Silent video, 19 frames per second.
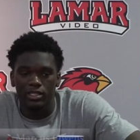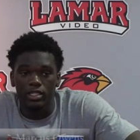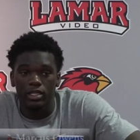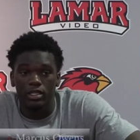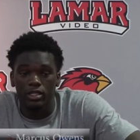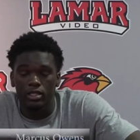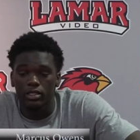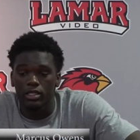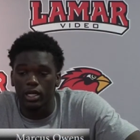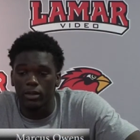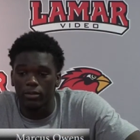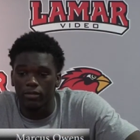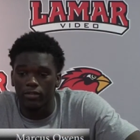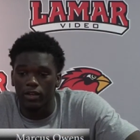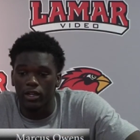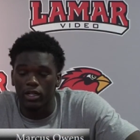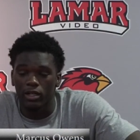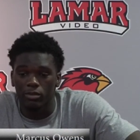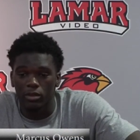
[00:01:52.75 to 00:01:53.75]
did a good job of
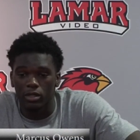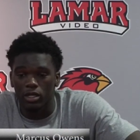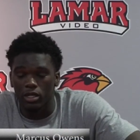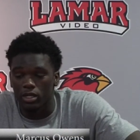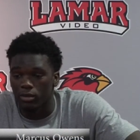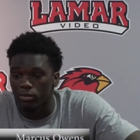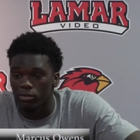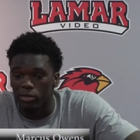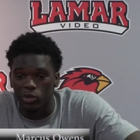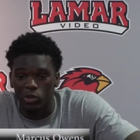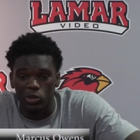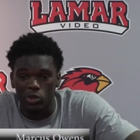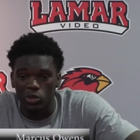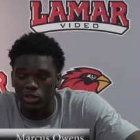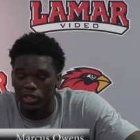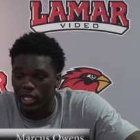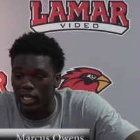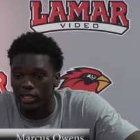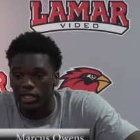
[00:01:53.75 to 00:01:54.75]
finding me.
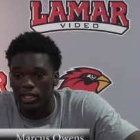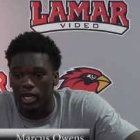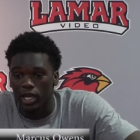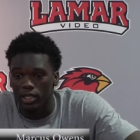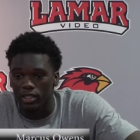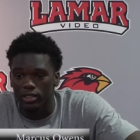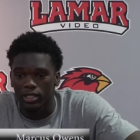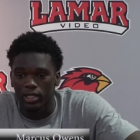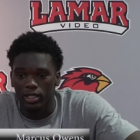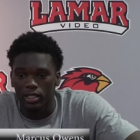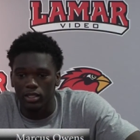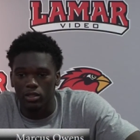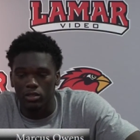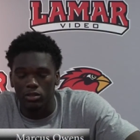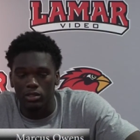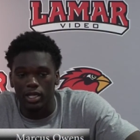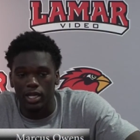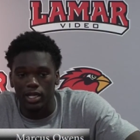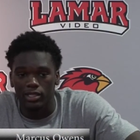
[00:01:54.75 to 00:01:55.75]
Booze, Anthony Holiday,
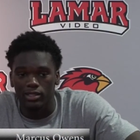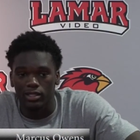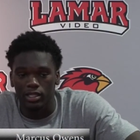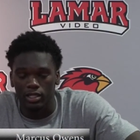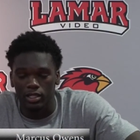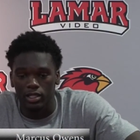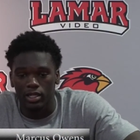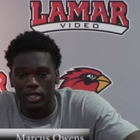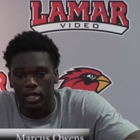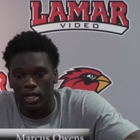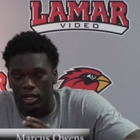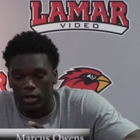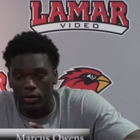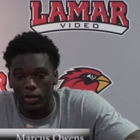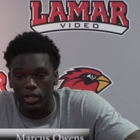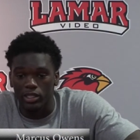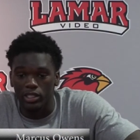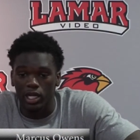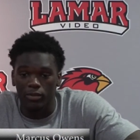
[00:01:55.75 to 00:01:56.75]
those guys did a
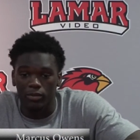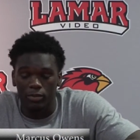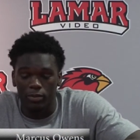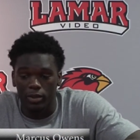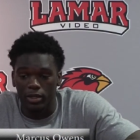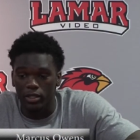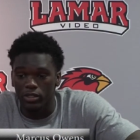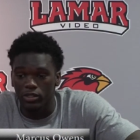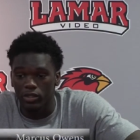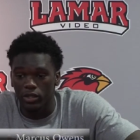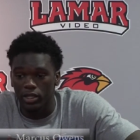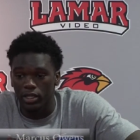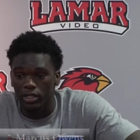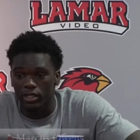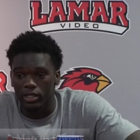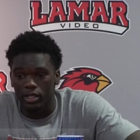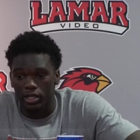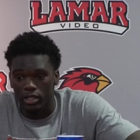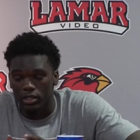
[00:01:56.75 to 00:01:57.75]
great job of
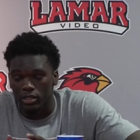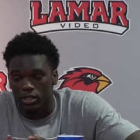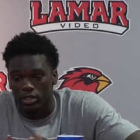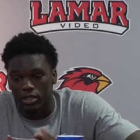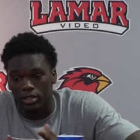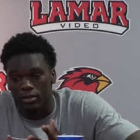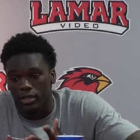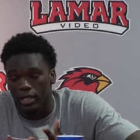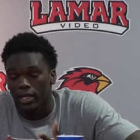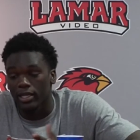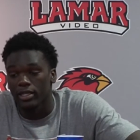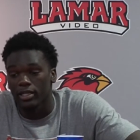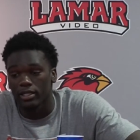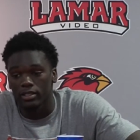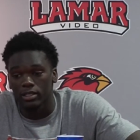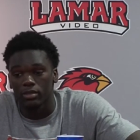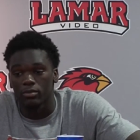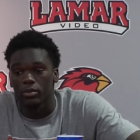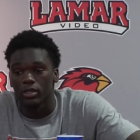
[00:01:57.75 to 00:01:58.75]
penetrating and kicking
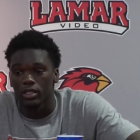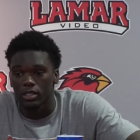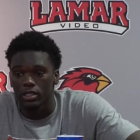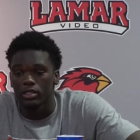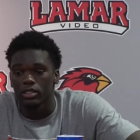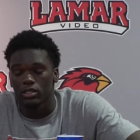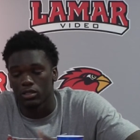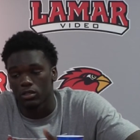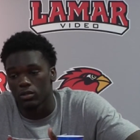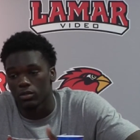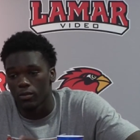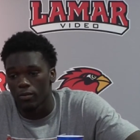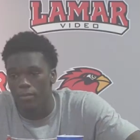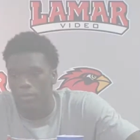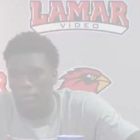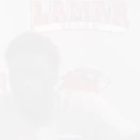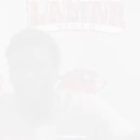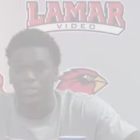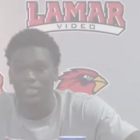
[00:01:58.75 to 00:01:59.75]
it to me.
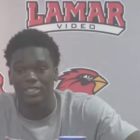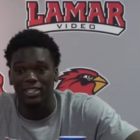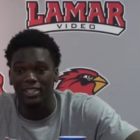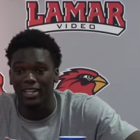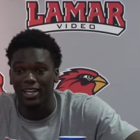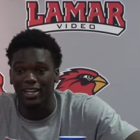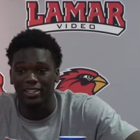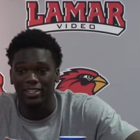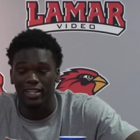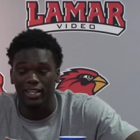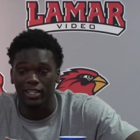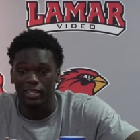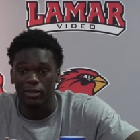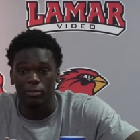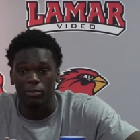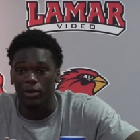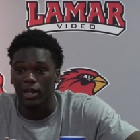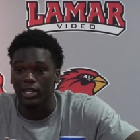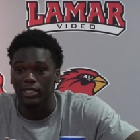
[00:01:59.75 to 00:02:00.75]
Preached a lot that
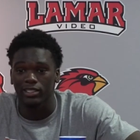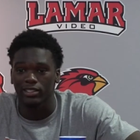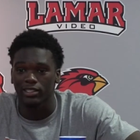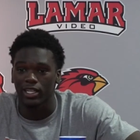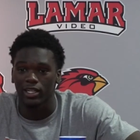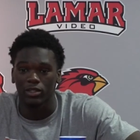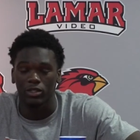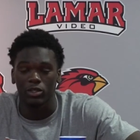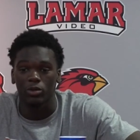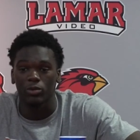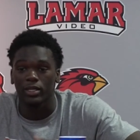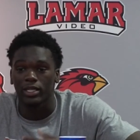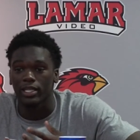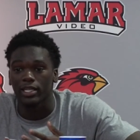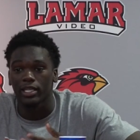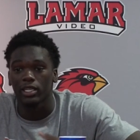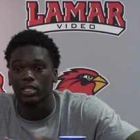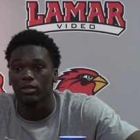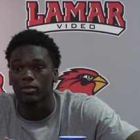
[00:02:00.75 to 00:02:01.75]
in practice that we can
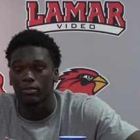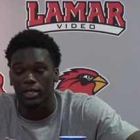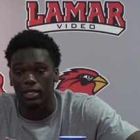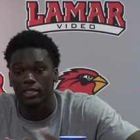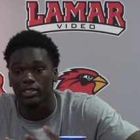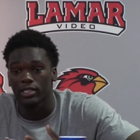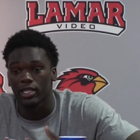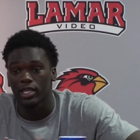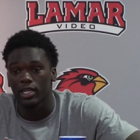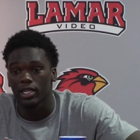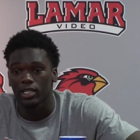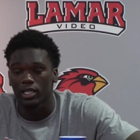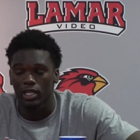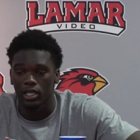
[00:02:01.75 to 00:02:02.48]
kill them inside.